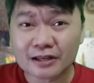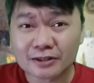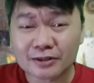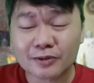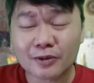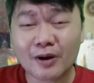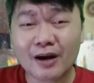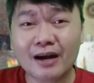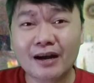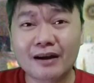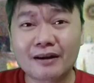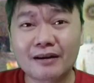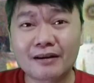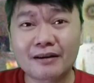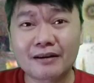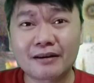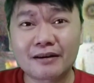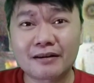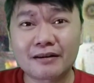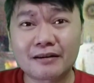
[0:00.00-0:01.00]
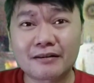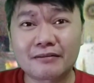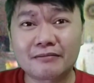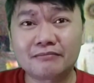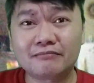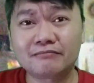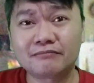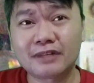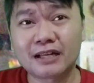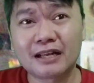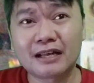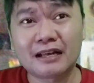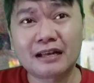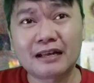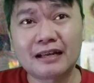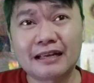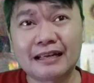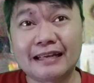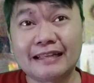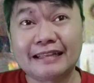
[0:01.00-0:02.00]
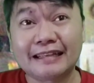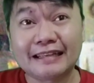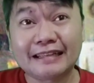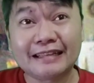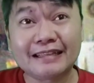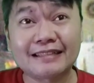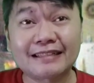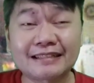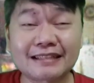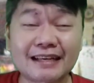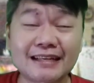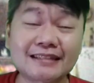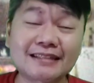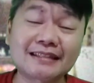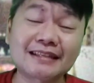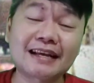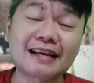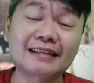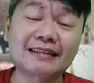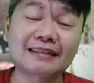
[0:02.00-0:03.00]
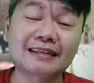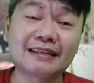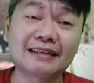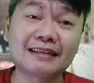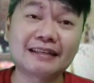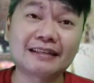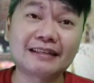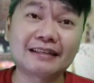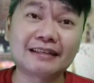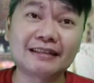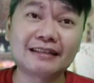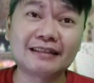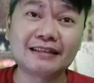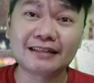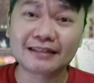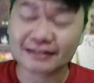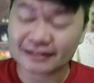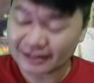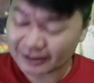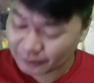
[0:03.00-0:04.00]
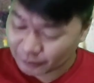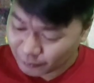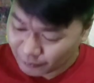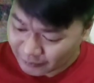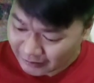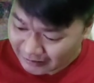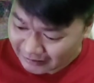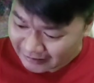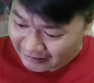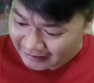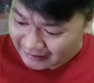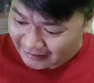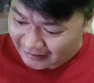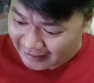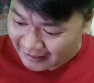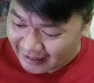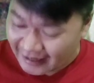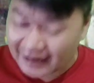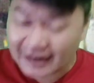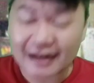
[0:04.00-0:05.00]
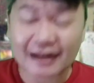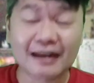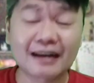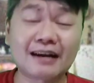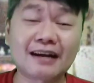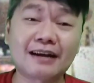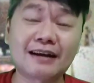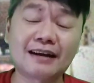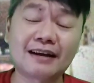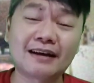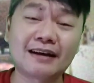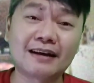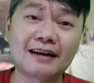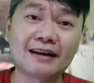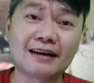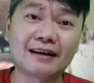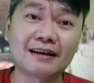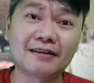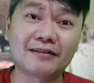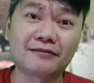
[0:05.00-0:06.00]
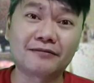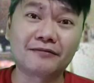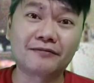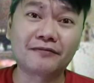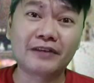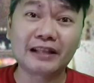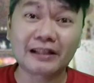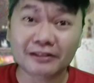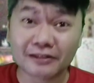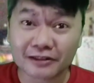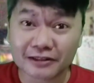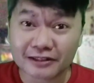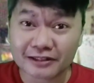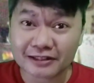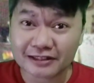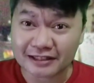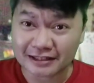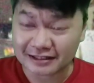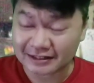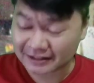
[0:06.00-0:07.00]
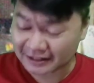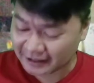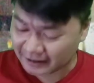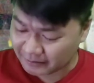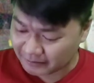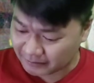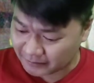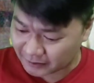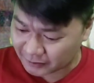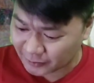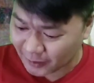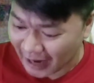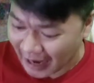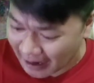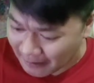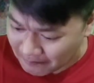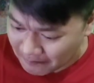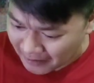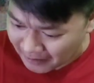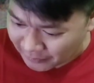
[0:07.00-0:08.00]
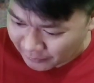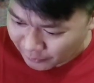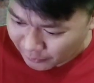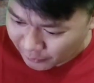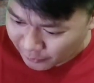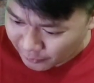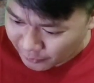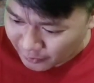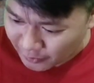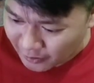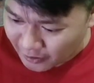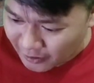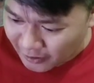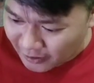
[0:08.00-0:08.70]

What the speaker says: So, ang i-discuss natin is itong natitirang filter system. So, apat to.